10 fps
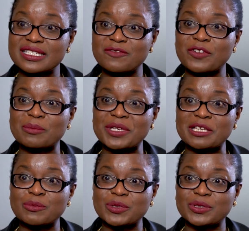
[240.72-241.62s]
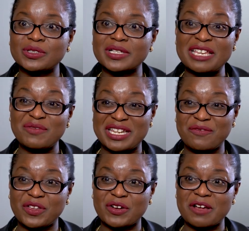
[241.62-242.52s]
to different people, even
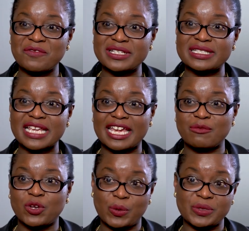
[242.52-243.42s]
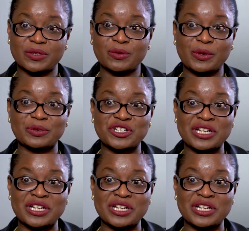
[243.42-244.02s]
if they're of the same quote-unquote